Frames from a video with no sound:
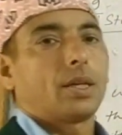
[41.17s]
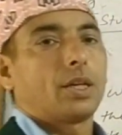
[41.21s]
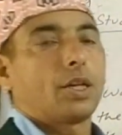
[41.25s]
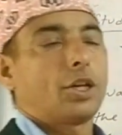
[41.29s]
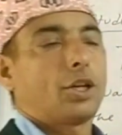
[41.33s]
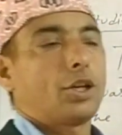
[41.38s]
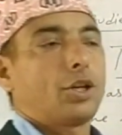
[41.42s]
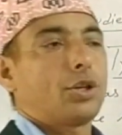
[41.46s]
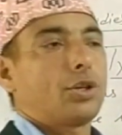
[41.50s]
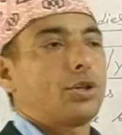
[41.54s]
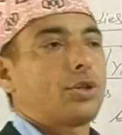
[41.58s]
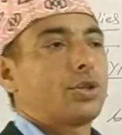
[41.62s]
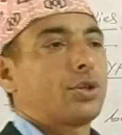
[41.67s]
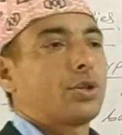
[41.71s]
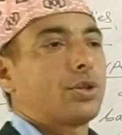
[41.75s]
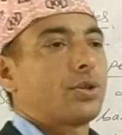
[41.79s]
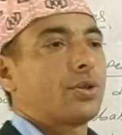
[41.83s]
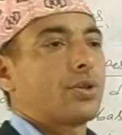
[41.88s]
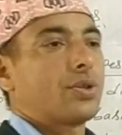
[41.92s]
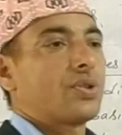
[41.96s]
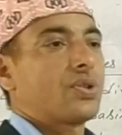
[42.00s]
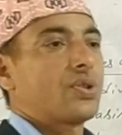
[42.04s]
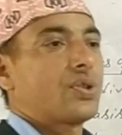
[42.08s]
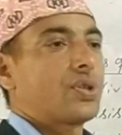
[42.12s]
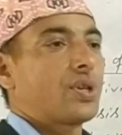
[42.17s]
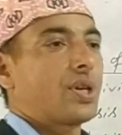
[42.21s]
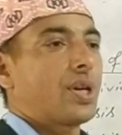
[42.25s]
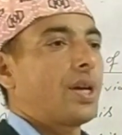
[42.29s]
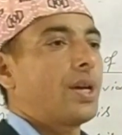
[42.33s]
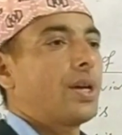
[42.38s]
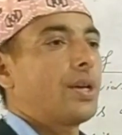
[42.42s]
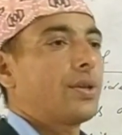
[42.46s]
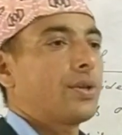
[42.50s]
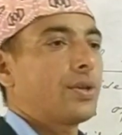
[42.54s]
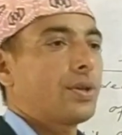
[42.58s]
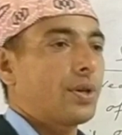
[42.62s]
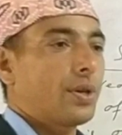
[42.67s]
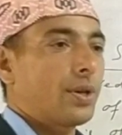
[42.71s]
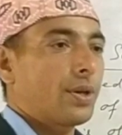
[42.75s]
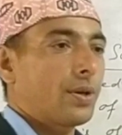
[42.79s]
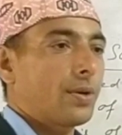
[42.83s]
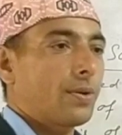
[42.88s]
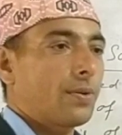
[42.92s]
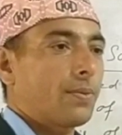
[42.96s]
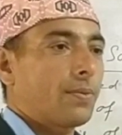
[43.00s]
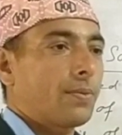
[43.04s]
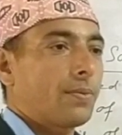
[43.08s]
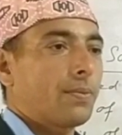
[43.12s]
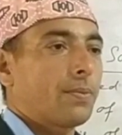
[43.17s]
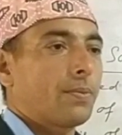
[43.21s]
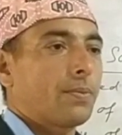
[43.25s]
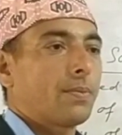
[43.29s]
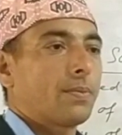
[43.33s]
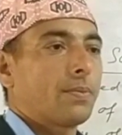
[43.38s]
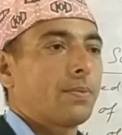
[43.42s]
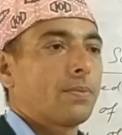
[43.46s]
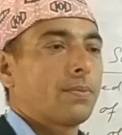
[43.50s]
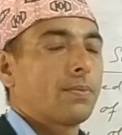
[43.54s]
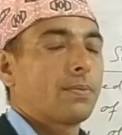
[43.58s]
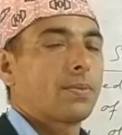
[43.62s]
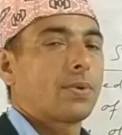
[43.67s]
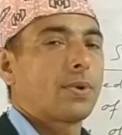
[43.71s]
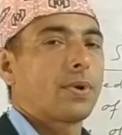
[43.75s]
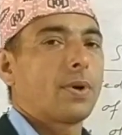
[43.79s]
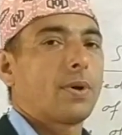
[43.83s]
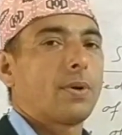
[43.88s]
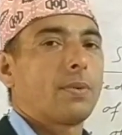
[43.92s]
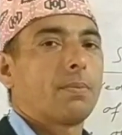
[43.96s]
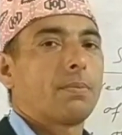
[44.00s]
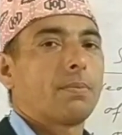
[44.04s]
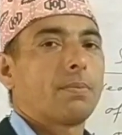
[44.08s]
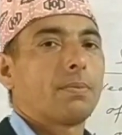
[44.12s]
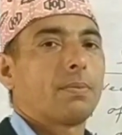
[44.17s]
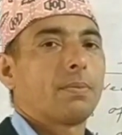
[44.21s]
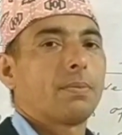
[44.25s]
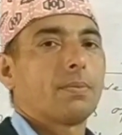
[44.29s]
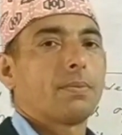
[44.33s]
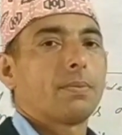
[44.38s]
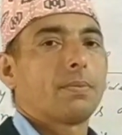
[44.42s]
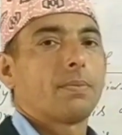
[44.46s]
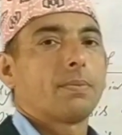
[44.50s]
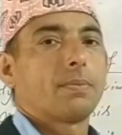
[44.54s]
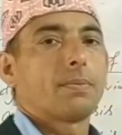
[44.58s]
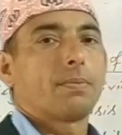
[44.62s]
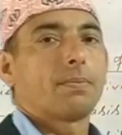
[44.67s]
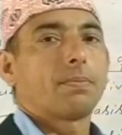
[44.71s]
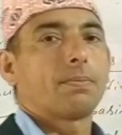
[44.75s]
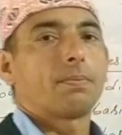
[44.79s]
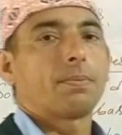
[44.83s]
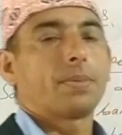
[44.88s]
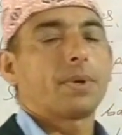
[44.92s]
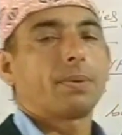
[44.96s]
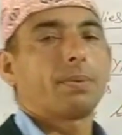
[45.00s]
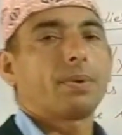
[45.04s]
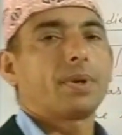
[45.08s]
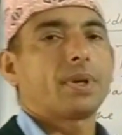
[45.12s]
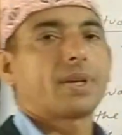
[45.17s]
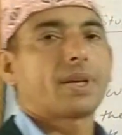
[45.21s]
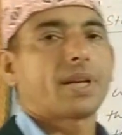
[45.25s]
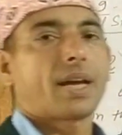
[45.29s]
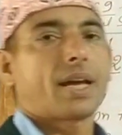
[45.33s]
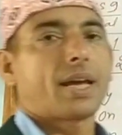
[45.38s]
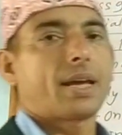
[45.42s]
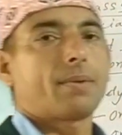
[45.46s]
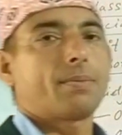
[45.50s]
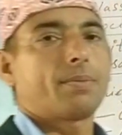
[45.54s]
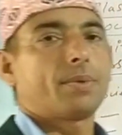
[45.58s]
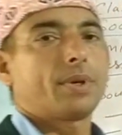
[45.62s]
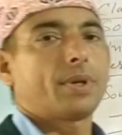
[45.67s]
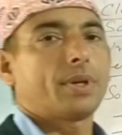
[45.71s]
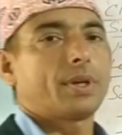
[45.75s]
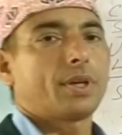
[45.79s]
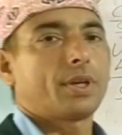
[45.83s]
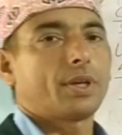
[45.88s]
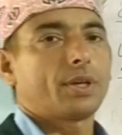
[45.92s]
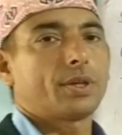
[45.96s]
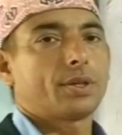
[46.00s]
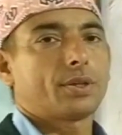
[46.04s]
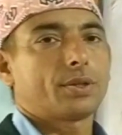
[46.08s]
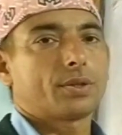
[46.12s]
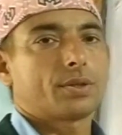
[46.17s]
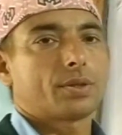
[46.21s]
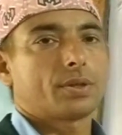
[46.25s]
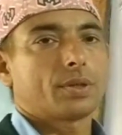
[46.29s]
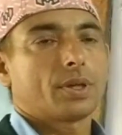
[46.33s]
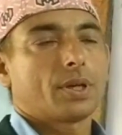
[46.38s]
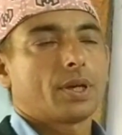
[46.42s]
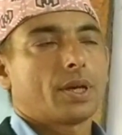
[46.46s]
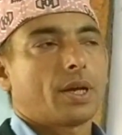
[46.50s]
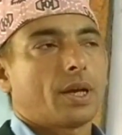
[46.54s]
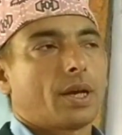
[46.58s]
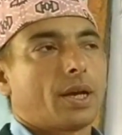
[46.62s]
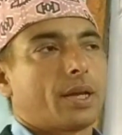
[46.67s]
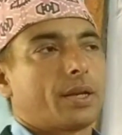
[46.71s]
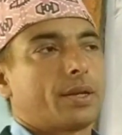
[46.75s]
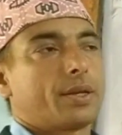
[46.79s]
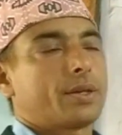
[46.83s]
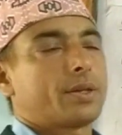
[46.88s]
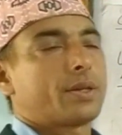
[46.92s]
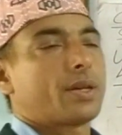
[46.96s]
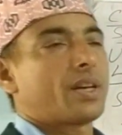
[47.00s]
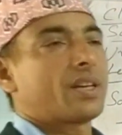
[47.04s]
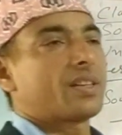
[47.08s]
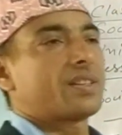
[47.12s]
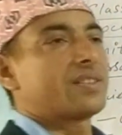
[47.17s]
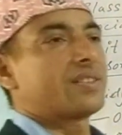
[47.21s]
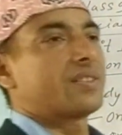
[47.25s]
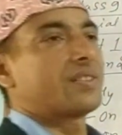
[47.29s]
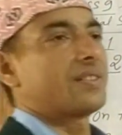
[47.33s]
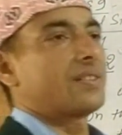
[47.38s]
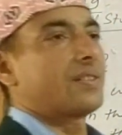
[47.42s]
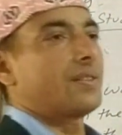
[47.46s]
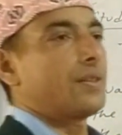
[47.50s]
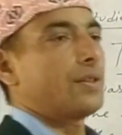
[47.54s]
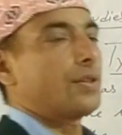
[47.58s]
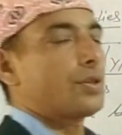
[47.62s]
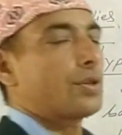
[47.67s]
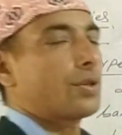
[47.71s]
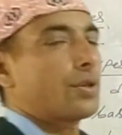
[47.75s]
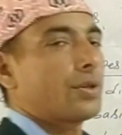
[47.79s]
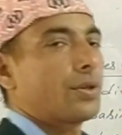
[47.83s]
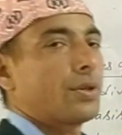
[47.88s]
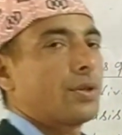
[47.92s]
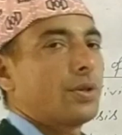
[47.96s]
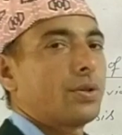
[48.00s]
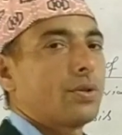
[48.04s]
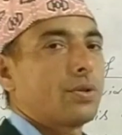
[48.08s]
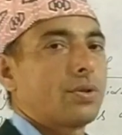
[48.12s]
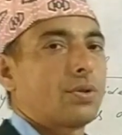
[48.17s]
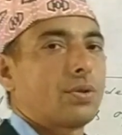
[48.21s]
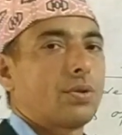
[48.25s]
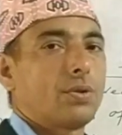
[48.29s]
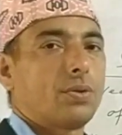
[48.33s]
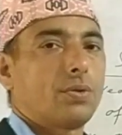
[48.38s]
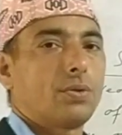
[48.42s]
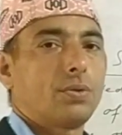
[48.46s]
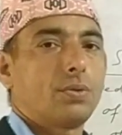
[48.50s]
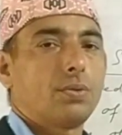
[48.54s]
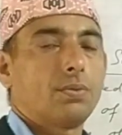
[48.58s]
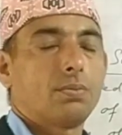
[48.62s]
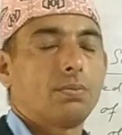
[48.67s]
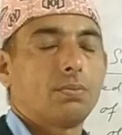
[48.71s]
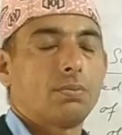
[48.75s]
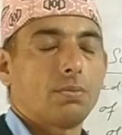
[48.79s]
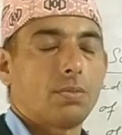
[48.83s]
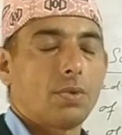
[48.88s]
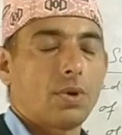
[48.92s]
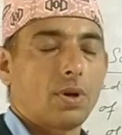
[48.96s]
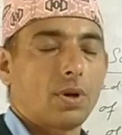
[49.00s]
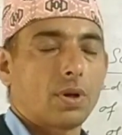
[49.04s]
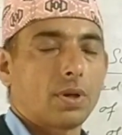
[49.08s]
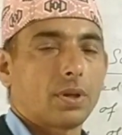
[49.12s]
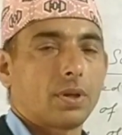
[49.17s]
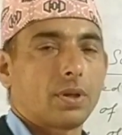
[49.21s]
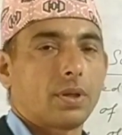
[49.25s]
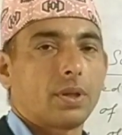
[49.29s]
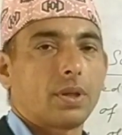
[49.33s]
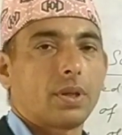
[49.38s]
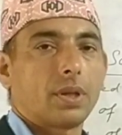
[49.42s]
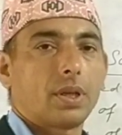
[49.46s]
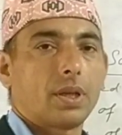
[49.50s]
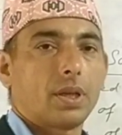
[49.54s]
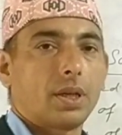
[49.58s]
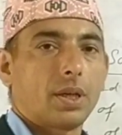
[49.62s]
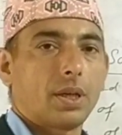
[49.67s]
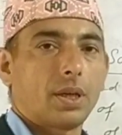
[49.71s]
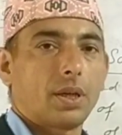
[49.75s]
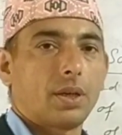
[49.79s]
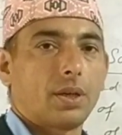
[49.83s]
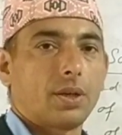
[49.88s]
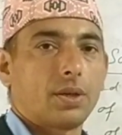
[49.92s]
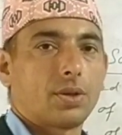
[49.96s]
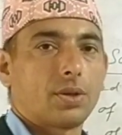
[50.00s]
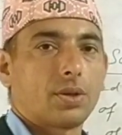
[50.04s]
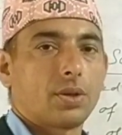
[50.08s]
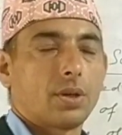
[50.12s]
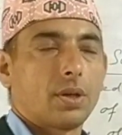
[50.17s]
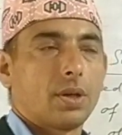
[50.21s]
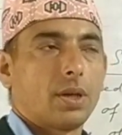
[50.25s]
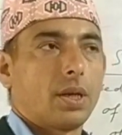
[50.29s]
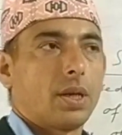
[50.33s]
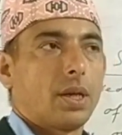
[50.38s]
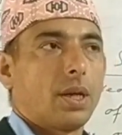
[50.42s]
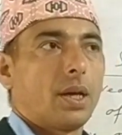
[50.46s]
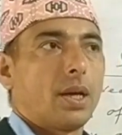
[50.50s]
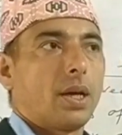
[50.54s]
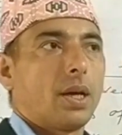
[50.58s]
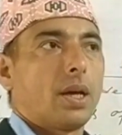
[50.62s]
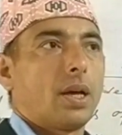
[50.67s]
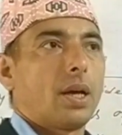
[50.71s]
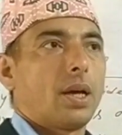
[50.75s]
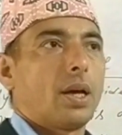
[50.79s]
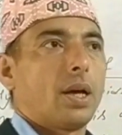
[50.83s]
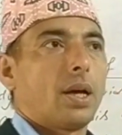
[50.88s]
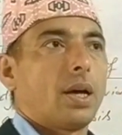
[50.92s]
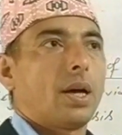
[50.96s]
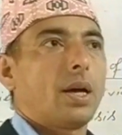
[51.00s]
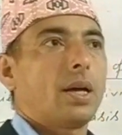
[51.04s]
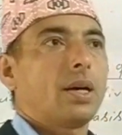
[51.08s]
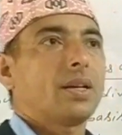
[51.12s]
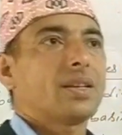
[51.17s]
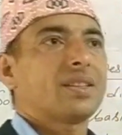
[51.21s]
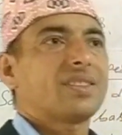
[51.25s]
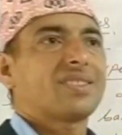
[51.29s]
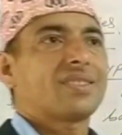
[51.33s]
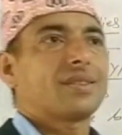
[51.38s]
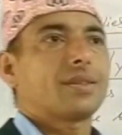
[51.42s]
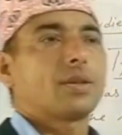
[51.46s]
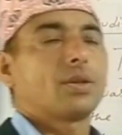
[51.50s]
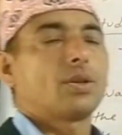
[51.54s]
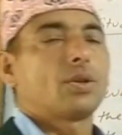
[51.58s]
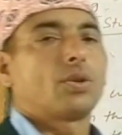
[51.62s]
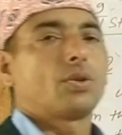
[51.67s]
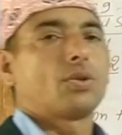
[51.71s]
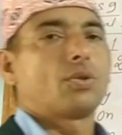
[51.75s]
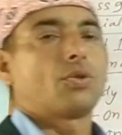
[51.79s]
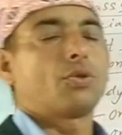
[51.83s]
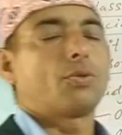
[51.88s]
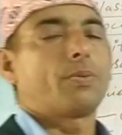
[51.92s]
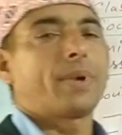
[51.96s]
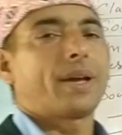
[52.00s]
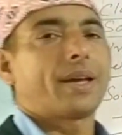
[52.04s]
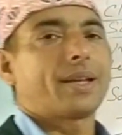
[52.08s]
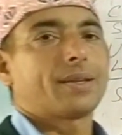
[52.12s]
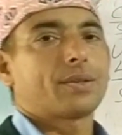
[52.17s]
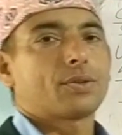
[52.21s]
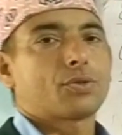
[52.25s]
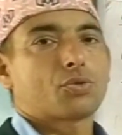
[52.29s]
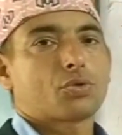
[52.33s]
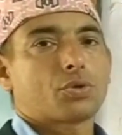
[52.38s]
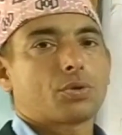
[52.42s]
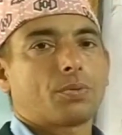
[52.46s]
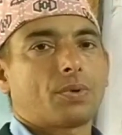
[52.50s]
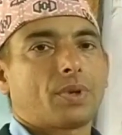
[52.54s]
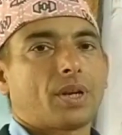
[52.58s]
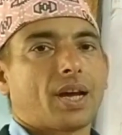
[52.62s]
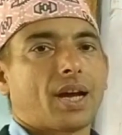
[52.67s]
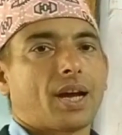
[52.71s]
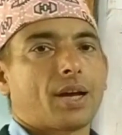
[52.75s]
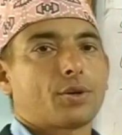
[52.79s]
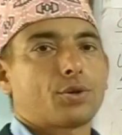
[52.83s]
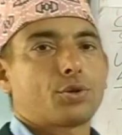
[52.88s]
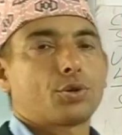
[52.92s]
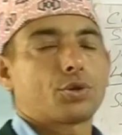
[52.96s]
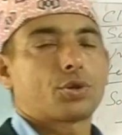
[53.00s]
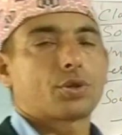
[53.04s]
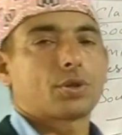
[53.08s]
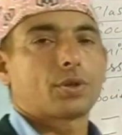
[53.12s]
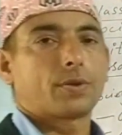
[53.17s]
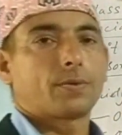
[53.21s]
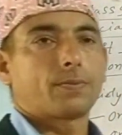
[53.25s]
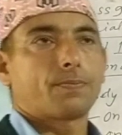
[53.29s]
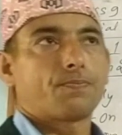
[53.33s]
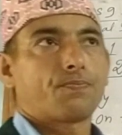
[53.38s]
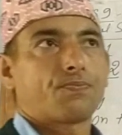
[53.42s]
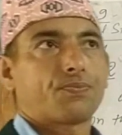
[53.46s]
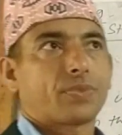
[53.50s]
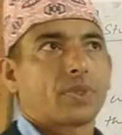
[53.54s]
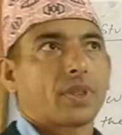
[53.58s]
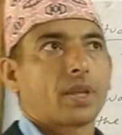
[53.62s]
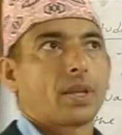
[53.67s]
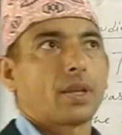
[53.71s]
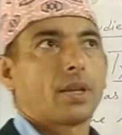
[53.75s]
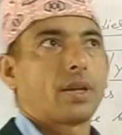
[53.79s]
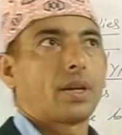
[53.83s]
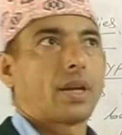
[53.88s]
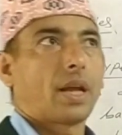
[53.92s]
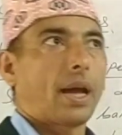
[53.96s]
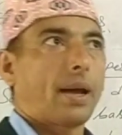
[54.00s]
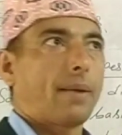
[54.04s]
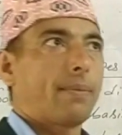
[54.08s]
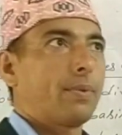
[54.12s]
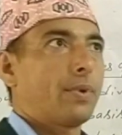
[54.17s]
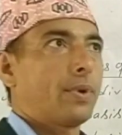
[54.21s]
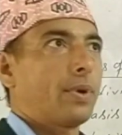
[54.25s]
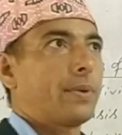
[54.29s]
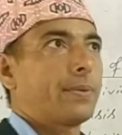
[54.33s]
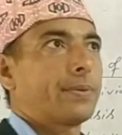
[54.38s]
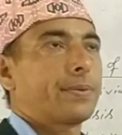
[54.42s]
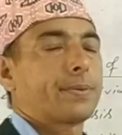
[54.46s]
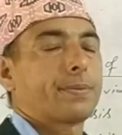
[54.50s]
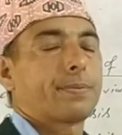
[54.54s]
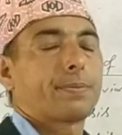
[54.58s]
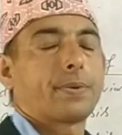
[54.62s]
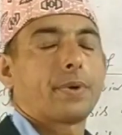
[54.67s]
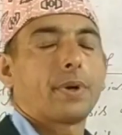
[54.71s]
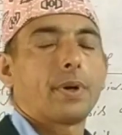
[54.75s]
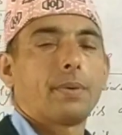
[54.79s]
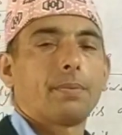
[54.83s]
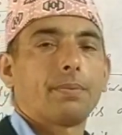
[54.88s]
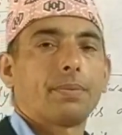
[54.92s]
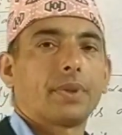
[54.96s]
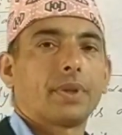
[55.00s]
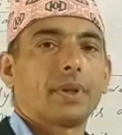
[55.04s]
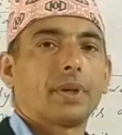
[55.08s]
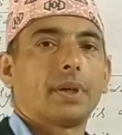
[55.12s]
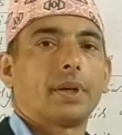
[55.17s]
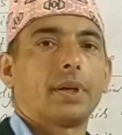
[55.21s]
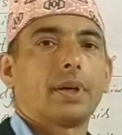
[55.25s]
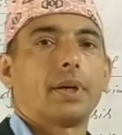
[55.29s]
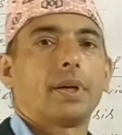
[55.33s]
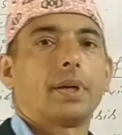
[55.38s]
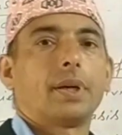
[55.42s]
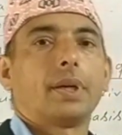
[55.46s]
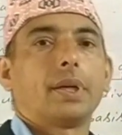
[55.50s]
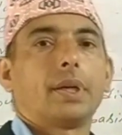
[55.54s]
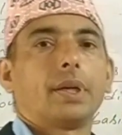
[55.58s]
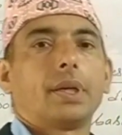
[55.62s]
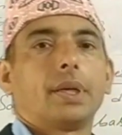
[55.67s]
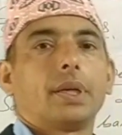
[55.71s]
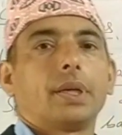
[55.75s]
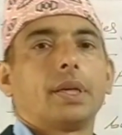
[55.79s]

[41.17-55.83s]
is changing from primitive age and it has reached to modern age. As human civilization develops from the